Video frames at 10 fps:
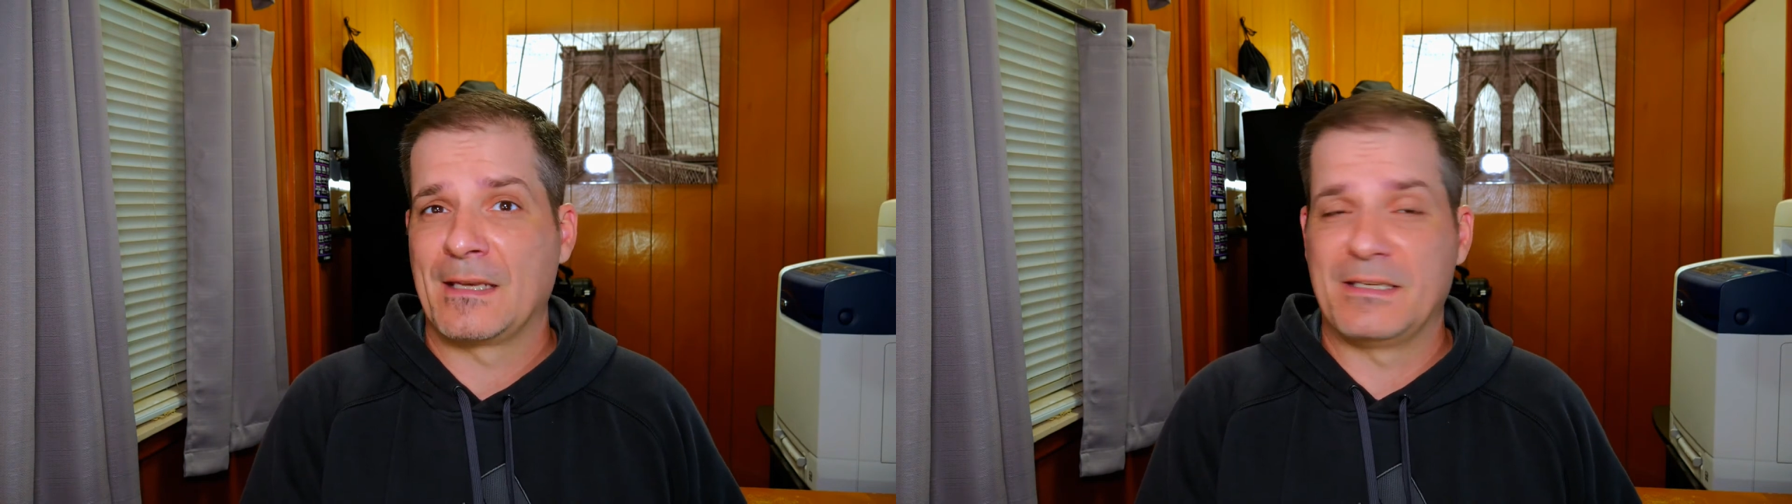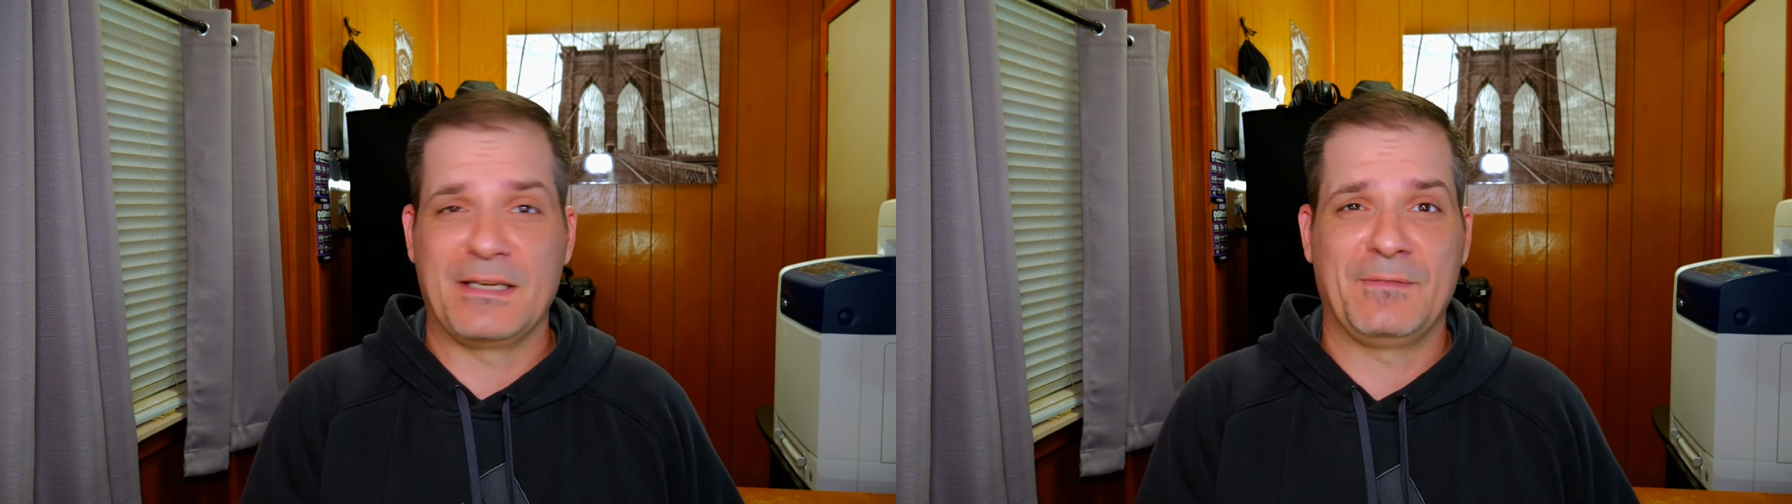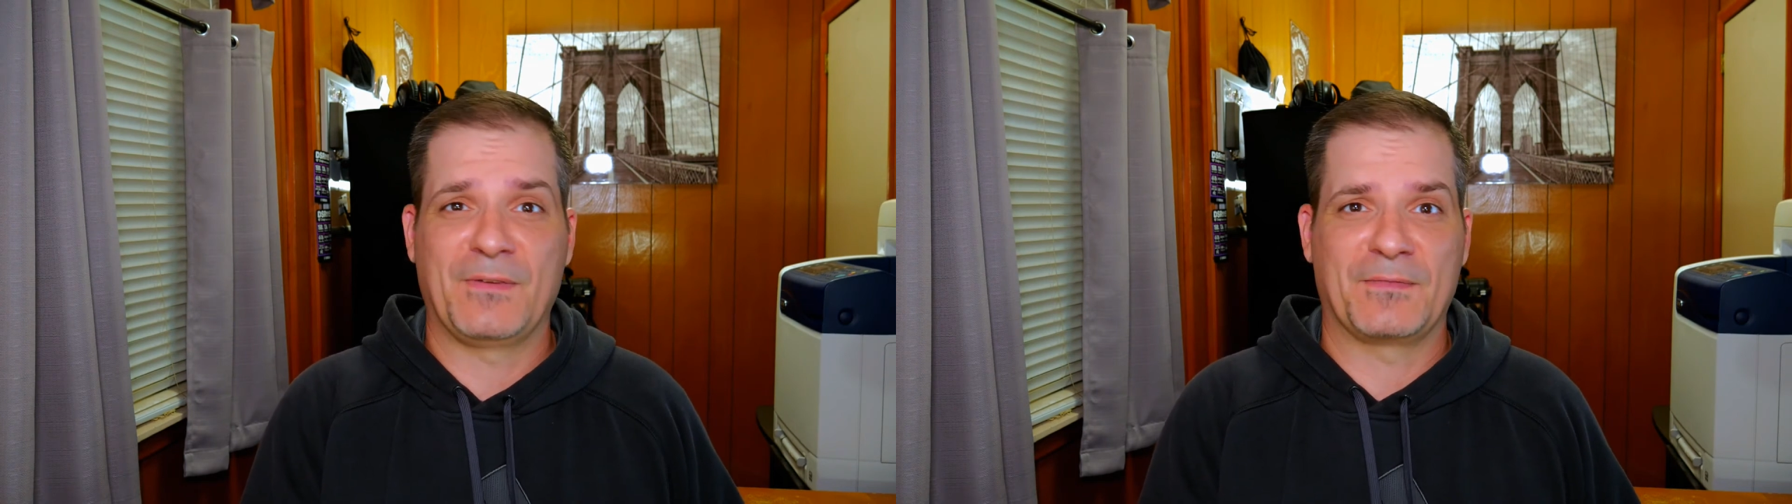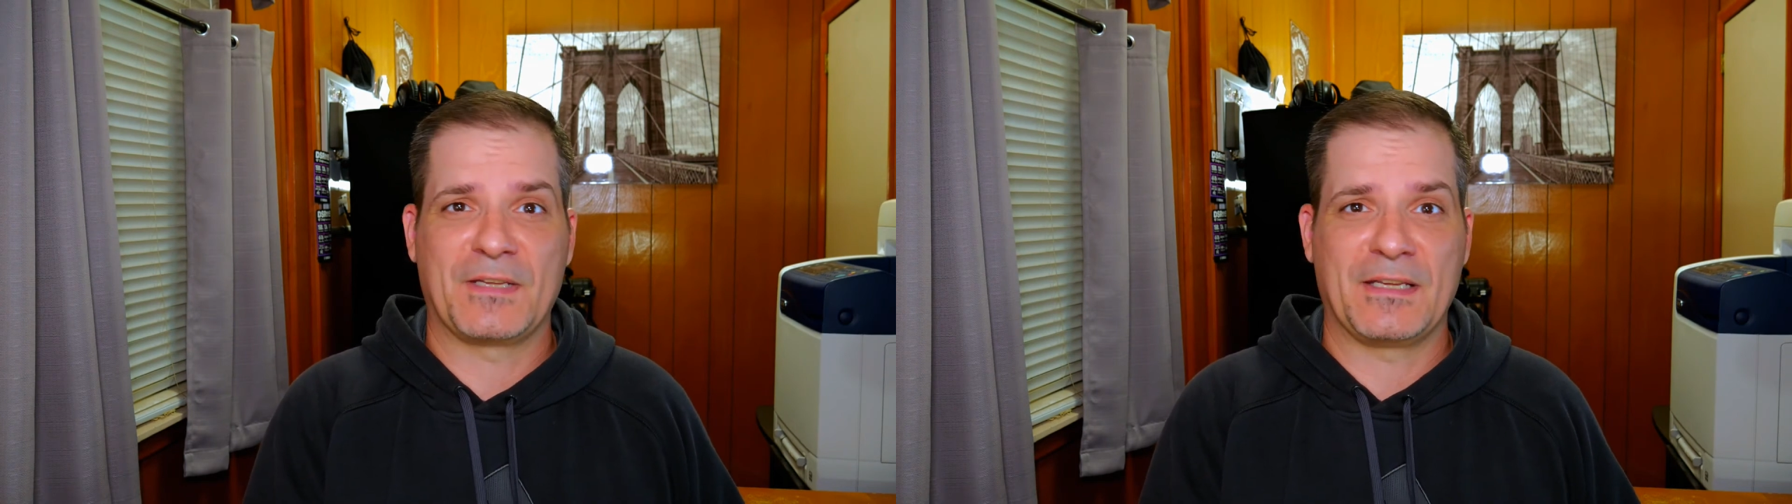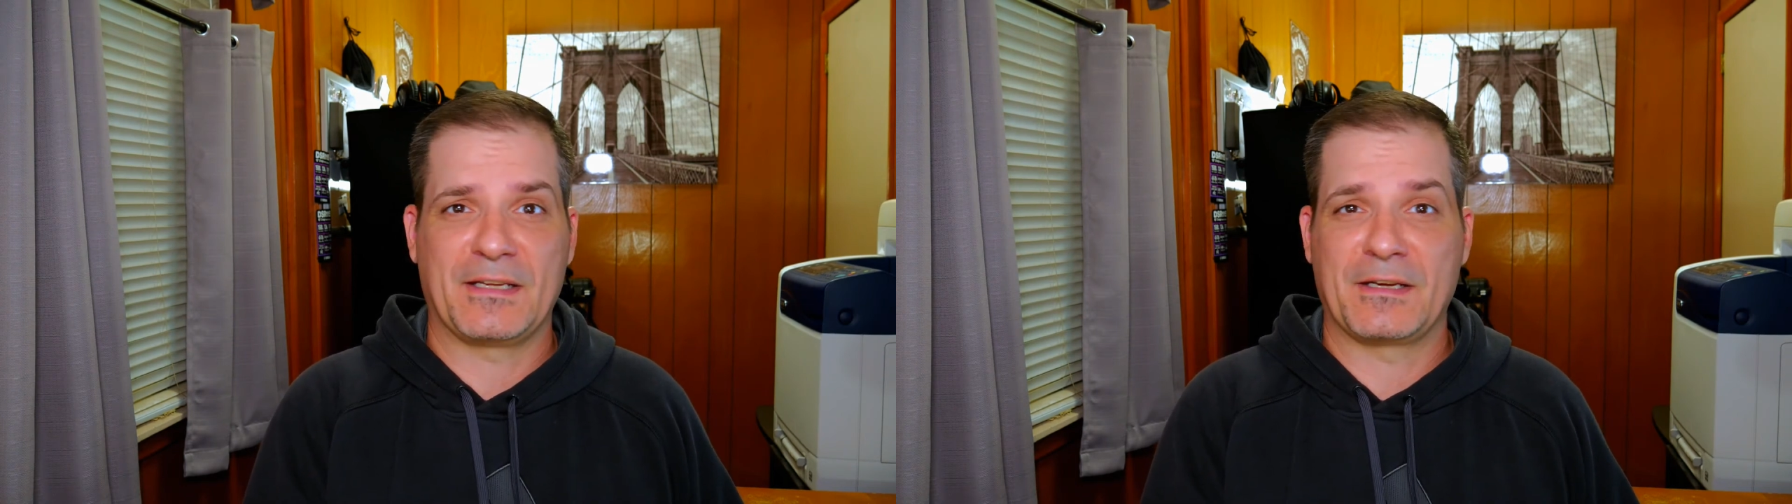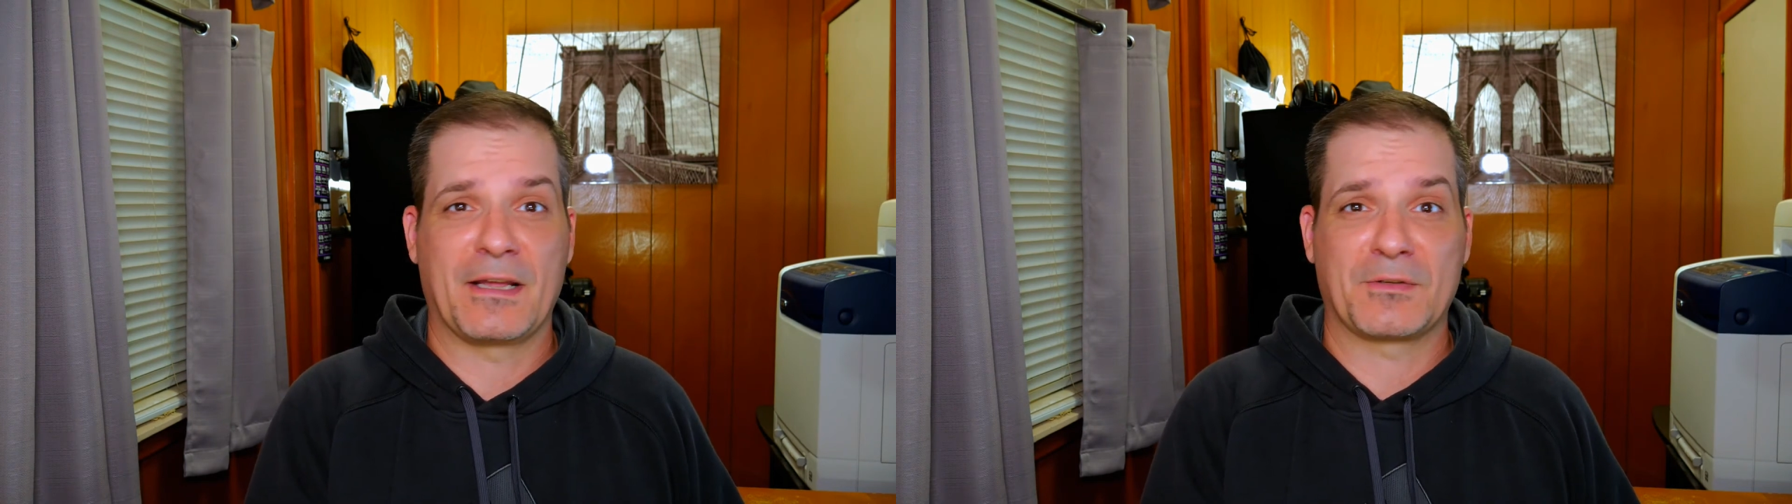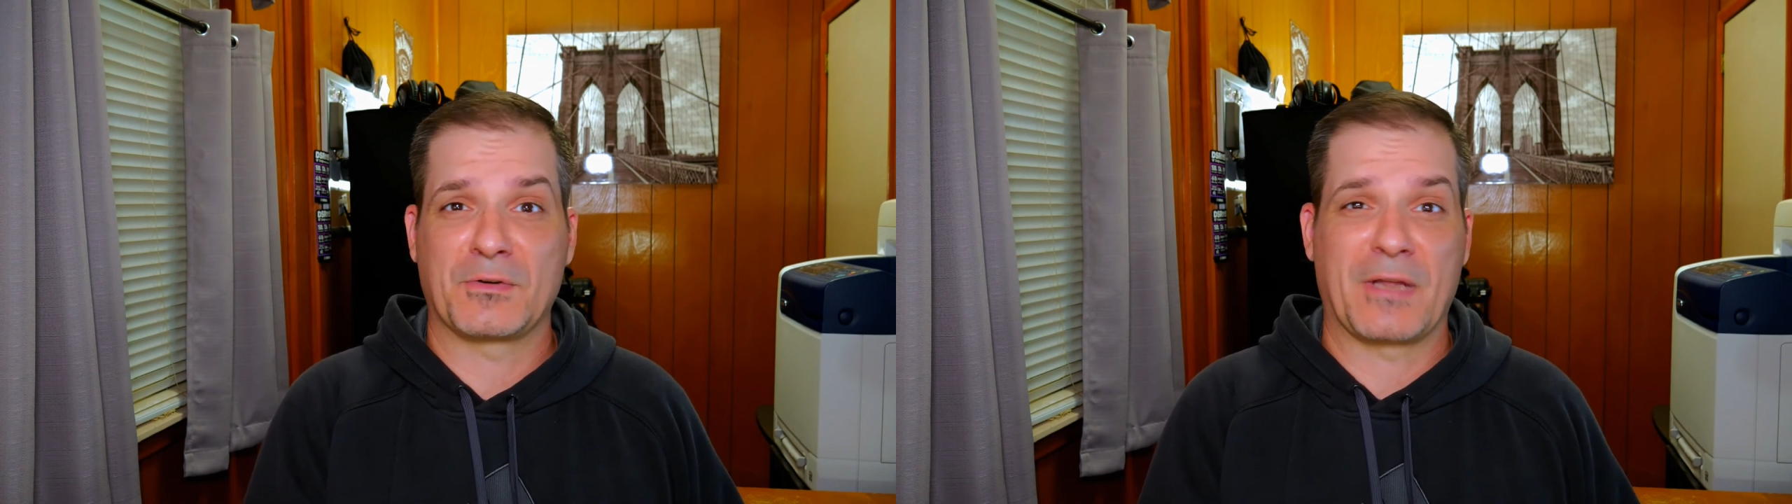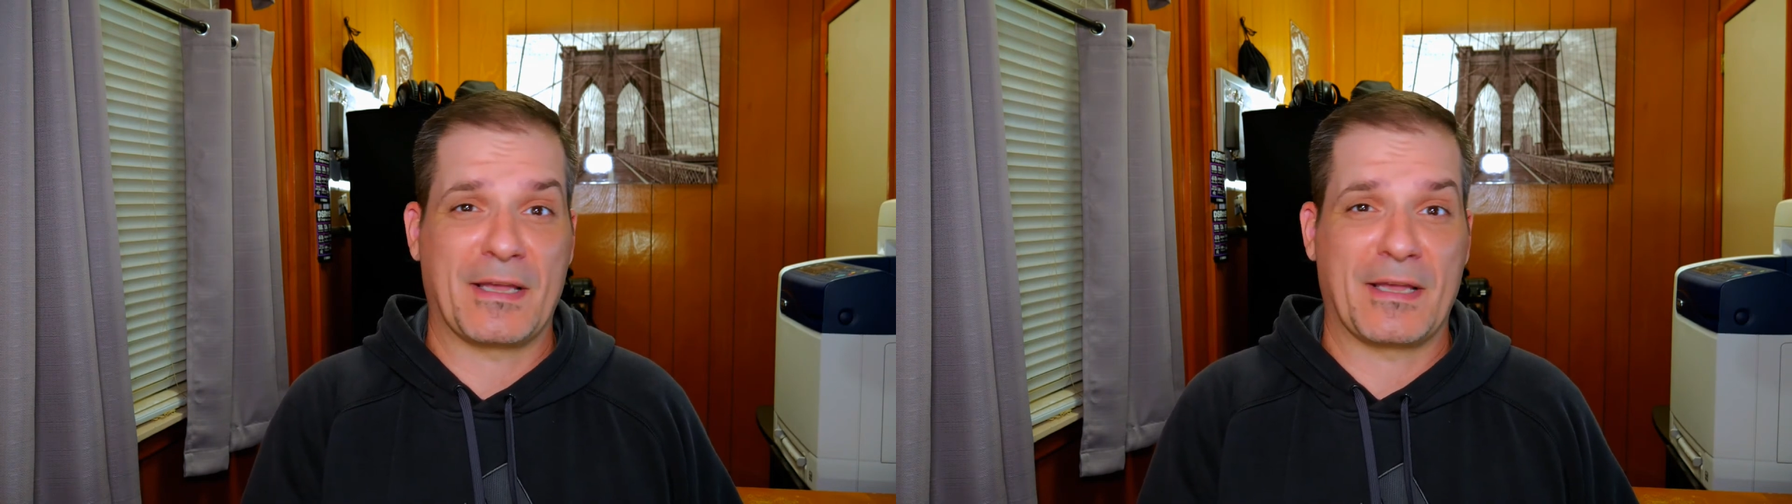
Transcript: D15 connector to